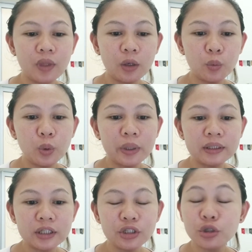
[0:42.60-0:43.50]
we
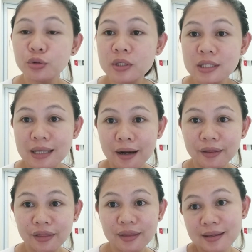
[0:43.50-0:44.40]
wanted to
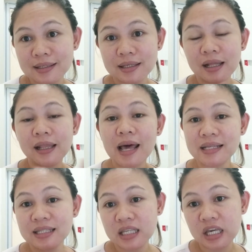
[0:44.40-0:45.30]
start this
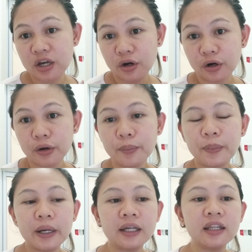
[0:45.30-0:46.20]
last year,
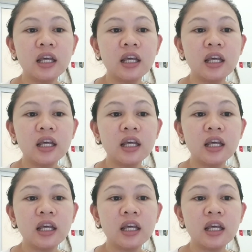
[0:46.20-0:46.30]
but